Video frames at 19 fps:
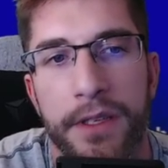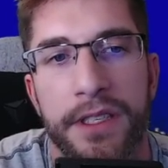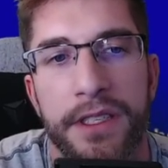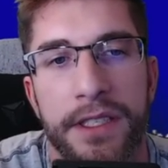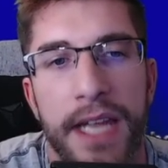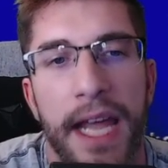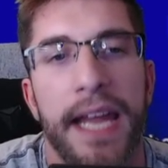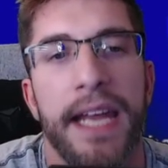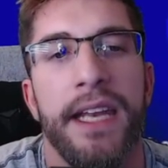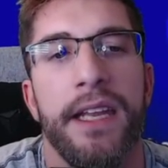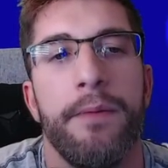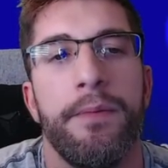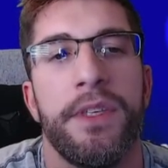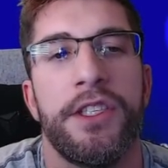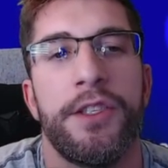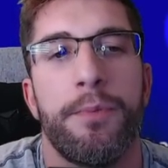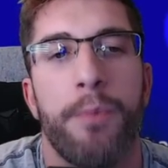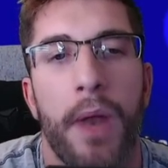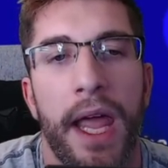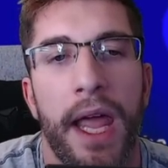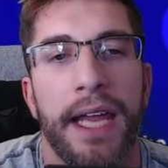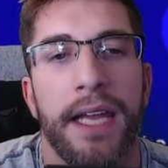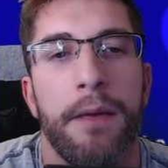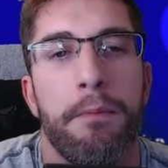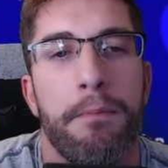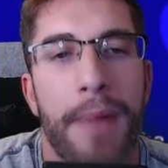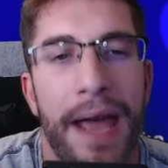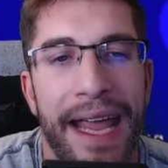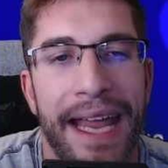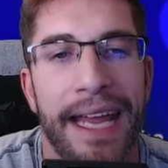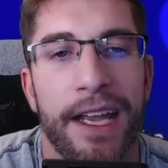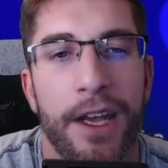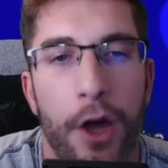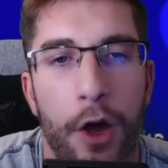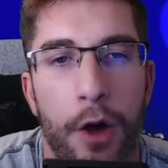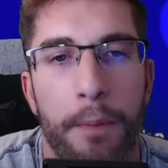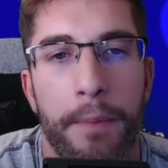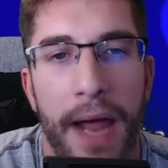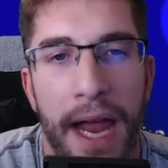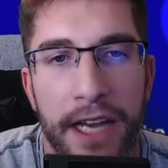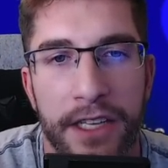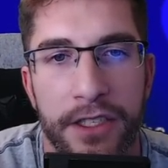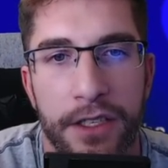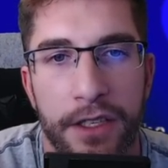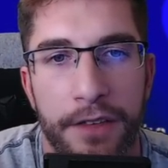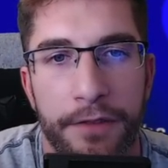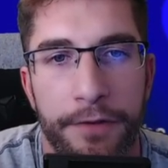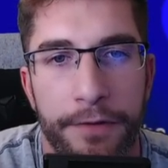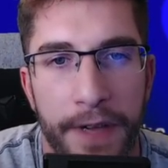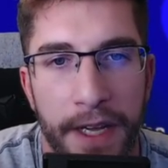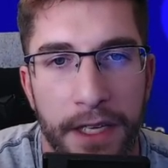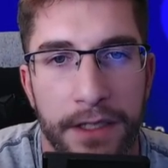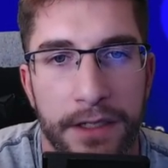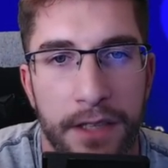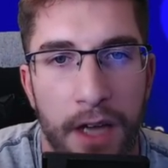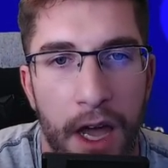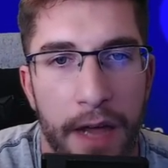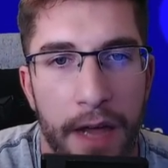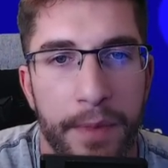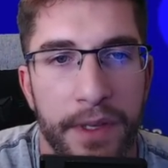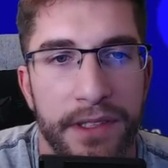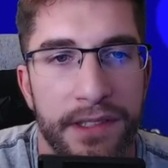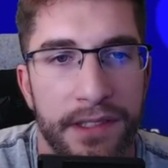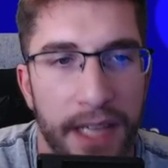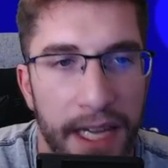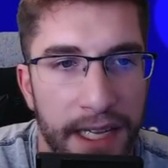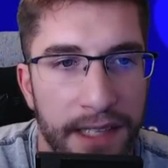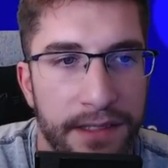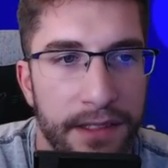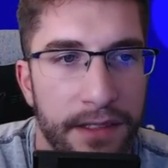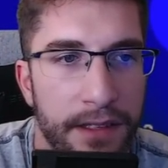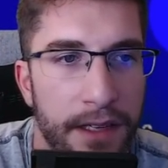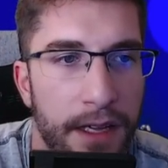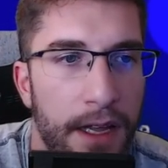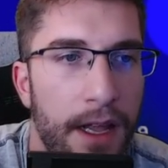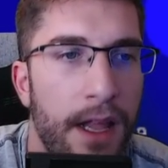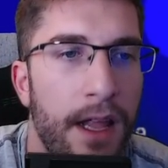the stadium displayed may not match the configured time and season.